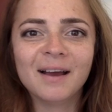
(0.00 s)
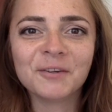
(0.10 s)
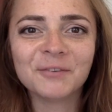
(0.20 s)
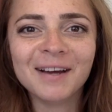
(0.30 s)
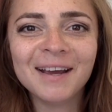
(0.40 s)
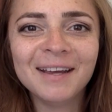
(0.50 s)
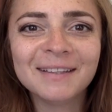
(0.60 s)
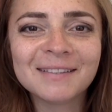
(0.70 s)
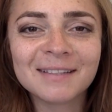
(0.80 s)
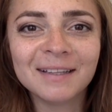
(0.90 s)
All right,
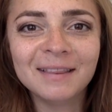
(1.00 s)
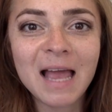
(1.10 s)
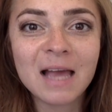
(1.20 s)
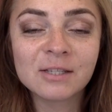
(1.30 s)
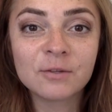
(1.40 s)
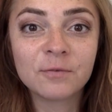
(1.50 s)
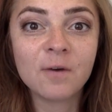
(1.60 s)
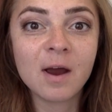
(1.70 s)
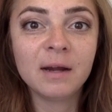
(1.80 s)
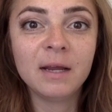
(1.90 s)
it's the last
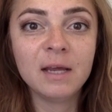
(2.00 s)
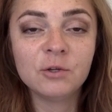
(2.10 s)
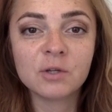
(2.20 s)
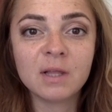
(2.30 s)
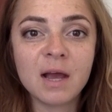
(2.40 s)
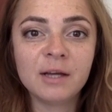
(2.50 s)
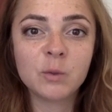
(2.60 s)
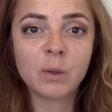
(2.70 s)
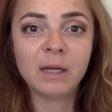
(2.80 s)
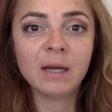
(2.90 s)
Friday in July
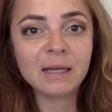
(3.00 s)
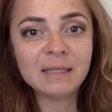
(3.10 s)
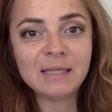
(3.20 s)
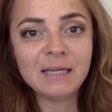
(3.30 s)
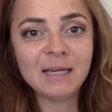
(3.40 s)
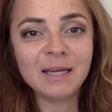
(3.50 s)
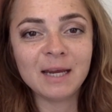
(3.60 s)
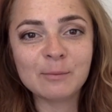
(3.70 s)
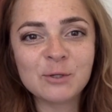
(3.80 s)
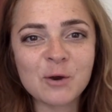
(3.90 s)
2019.
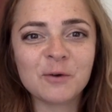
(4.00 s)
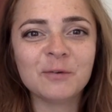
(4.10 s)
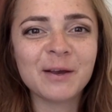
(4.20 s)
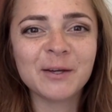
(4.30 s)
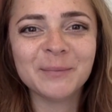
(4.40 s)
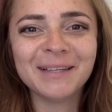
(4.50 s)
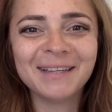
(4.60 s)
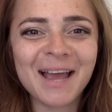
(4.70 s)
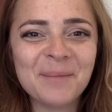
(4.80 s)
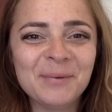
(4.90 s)
I'm Cheryl
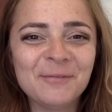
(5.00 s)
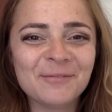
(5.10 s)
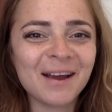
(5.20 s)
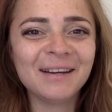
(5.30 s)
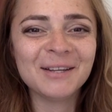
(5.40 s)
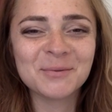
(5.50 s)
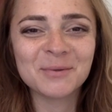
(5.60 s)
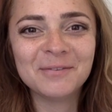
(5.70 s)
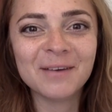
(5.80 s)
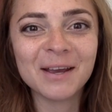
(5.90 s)
Fidelman. Happy Fridays
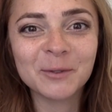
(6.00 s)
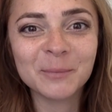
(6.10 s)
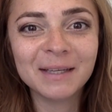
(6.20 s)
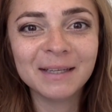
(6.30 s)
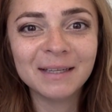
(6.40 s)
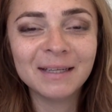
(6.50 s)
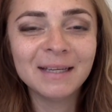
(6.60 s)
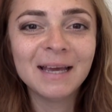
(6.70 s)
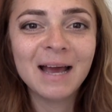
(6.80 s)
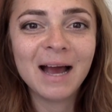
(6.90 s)
with Fidelman.
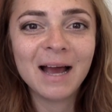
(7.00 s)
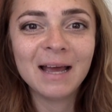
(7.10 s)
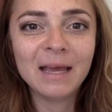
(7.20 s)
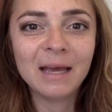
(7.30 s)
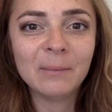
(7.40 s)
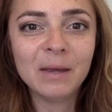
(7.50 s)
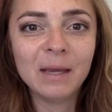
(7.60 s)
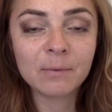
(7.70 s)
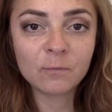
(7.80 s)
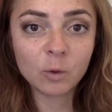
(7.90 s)
I am
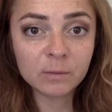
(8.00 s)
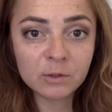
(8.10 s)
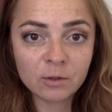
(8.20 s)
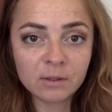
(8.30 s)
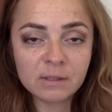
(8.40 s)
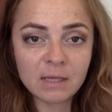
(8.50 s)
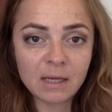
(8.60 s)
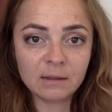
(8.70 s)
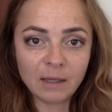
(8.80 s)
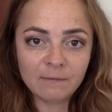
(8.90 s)
a performance artist
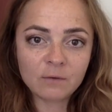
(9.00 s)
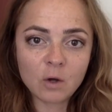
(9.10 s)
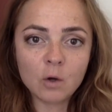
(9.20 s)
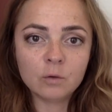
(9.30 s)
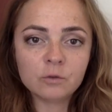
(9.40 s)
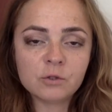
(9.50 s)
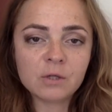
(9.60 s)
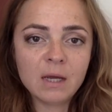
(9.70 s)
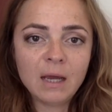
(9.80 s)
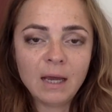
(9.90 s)
and life coach,
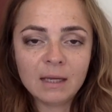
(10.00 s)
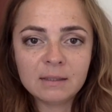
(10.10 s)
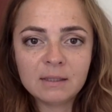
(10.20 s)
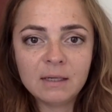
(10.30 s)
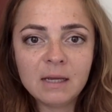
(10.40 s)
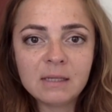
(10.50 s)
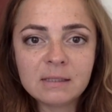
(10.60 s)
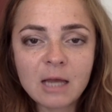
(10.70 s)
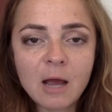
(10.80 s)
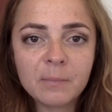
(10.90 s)
and today's
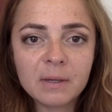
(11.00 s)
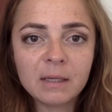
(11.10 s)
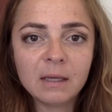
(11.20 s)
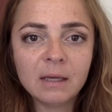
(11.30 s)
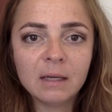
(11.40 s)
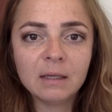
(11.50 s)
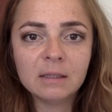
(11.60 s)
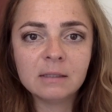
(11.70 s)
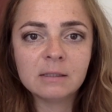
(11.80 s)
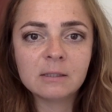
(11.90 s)
topic
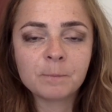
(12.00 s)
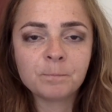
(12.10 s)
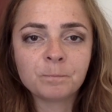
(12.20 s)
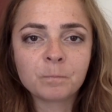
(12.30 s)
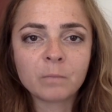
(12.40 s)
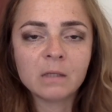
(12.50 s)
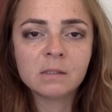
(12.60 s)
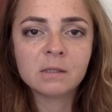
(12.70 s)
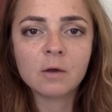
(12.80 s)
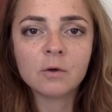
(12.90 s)
is
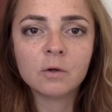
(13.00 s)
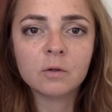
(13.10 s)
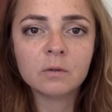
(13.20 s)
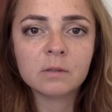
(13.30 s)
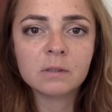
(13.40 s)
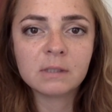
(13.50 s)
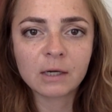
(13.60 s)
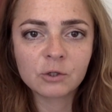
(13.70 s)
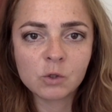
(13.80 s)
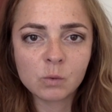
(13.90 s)
subtle
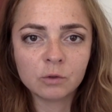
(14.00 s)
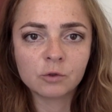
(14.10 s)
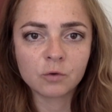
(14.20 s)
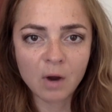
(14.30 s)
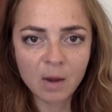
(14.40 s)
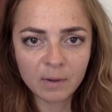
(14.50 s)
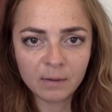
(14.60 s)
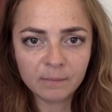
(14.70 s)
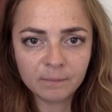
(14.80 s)
sexual trauma.